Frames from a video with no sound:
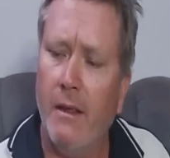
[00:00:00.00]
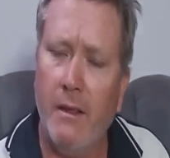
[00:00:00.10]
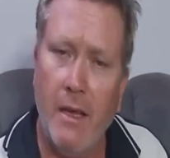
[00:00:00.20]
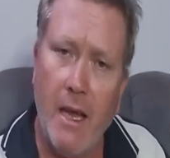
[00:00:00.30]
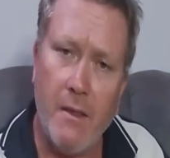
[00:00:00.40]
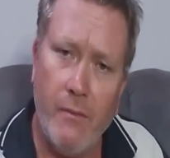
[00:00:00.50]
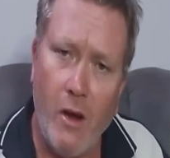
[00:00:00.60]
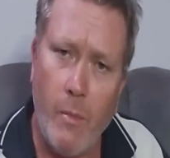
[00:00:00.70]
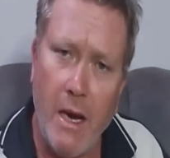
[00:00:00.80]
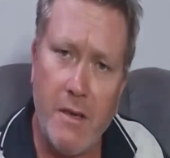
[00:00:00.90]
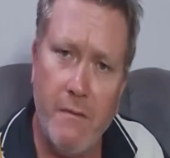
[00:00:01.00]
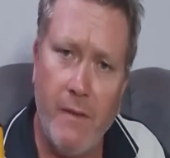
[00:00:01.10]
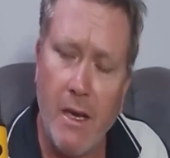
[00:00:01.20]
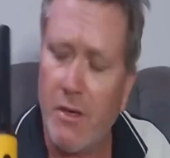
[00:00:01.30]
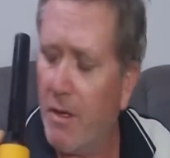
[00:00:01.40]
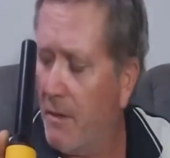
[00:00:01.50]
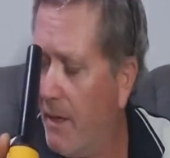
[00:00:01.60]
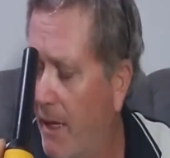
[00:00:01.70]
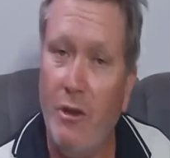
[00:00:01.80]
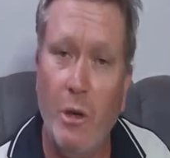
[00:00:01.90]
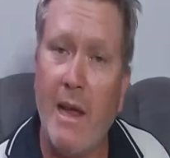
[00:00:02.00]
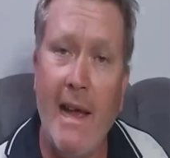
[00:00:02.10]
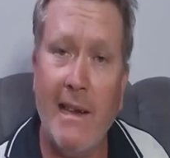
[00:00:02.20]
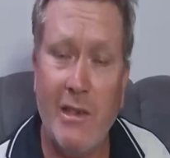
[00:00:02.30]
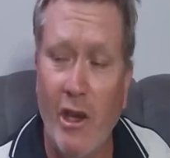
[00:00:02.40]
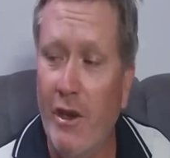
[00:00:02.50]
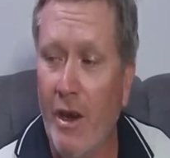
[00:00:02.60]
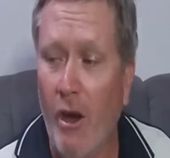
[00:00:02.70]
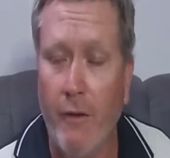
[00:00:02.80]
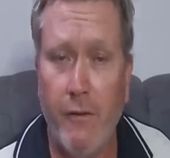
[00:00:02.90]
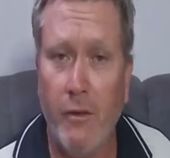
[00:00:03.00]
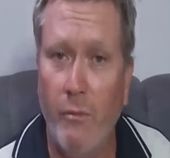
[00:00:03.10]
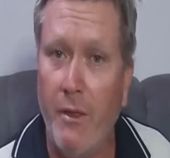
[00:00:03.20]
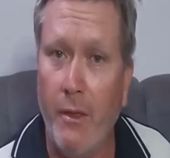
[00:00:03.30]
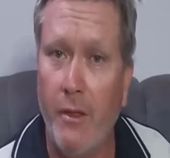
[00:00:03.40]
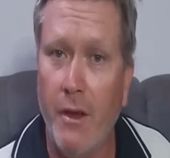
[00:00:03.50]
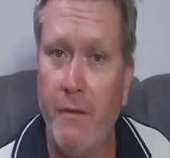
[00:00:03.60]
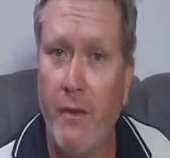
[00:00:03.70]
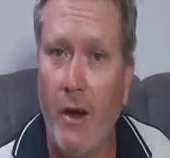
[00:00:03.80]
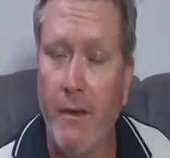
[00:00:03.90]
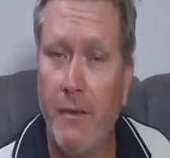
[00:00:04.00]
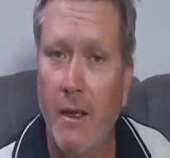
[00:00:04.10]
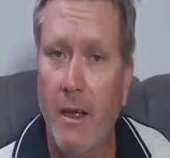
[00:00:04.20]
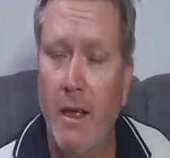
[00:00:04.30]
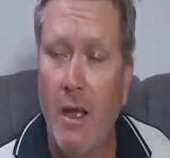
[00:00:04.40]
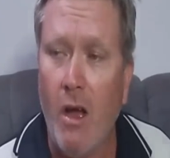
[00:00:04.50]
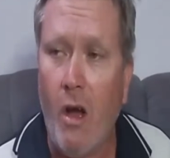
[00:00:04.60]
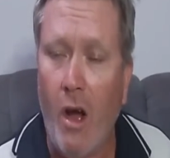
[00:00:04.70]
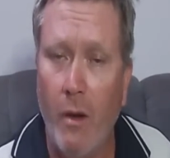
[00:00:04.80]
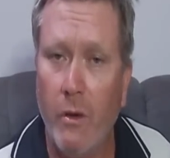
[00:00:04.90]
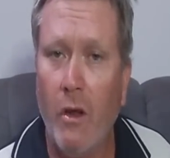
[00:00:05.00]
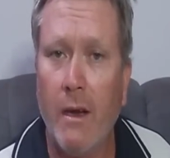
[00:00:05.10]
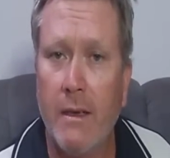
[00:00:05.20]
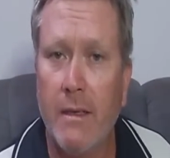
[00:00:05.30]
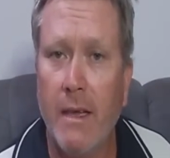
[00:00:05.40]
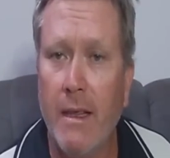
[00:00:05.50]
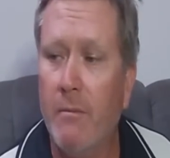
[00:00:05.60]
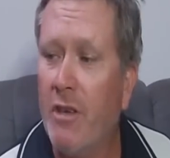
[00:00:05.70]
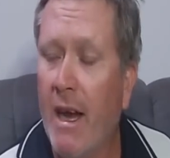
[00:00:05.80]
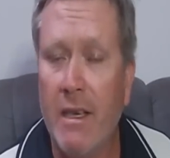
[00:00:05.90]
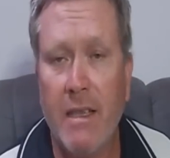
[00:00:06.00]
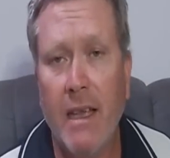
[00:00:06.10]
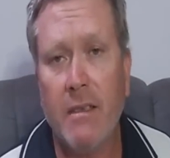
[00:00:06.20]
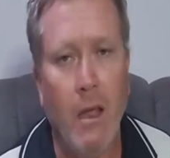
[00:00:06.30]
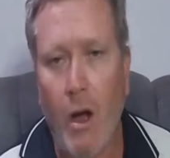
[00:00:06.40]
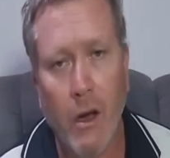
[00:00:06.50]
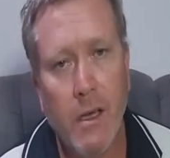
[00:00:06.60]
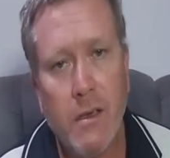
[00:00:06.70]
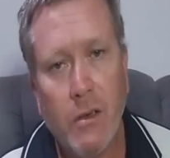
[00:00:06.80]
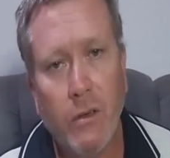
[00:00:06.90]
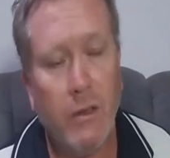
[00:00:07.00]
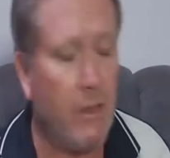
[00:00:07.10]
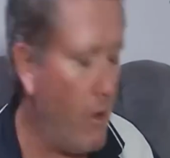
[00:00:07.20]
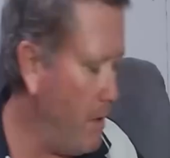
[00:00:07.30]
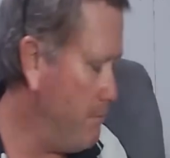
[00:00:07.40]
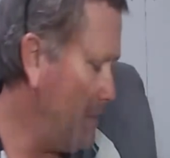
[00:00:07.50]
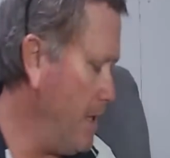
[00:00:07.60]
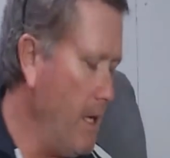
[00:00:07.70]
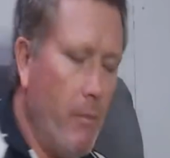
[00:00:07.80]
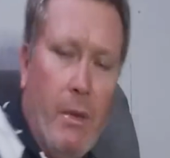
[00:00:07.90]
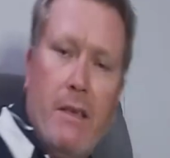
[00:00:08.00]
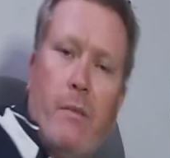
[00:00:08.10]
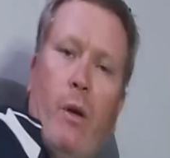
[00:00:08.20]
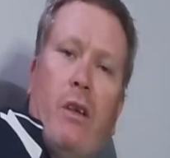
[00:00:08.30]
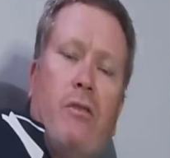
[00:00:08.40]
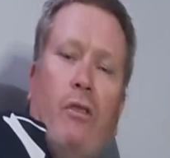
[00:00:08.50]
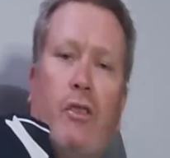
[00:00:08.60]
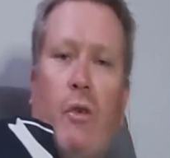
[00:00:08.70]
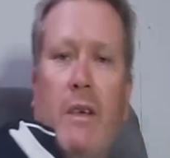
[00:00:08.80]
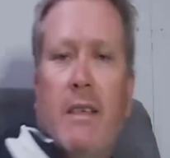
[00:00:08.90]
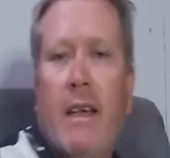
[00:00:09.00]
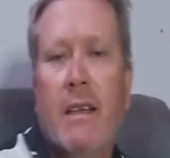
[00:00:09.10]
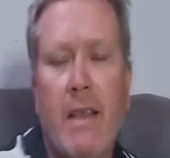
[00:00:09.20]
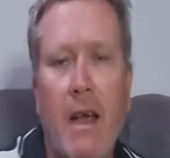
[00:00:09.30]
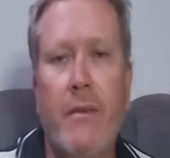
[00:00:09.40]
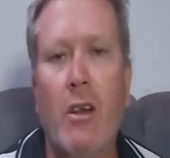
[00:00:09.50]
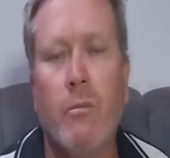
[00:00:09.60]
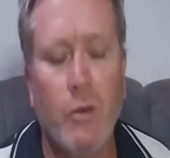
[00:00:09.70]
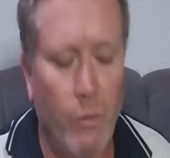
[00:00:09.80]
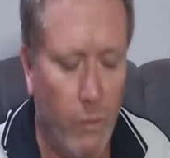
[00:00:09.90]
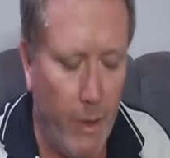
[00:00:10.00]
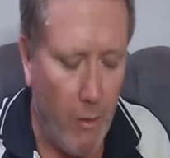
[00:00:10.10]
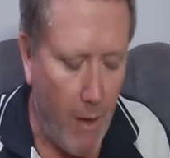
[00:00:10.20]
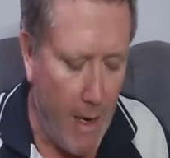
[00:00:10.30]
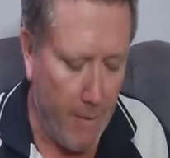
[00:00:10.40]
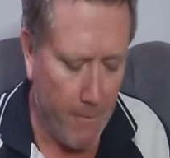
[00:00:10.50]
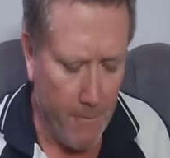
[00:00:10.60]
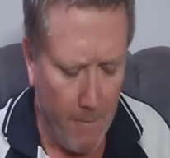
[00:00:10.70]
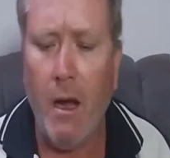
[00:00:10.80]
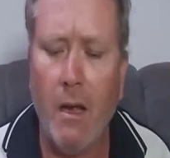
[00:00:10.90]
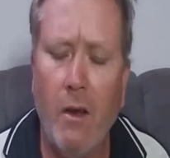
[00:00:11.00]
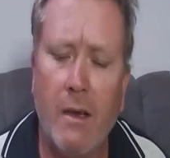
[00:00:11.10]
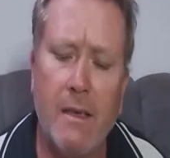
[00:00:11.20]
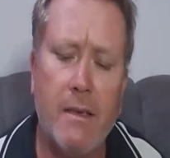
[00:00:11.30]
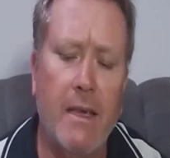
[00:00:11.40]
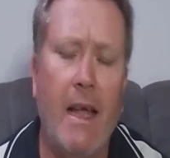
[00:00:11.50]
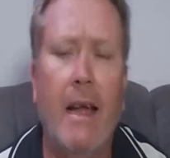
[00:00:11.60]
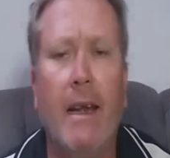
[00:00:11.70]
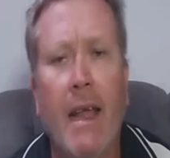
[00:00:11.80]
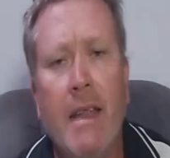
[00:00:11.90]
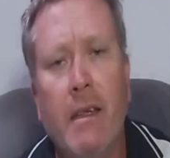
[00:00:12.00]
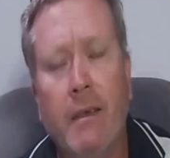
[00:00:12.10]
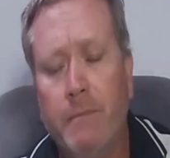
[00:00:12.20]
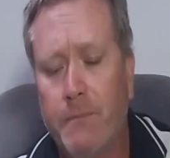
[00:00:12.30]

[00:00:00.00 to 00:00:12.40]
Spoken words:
you get the vibration function. You can't turn it off with the 35. I would like to see them change that. I use it all the time, but it's a personal choice thing, and to have that option would be great. I'd like to see a lanyard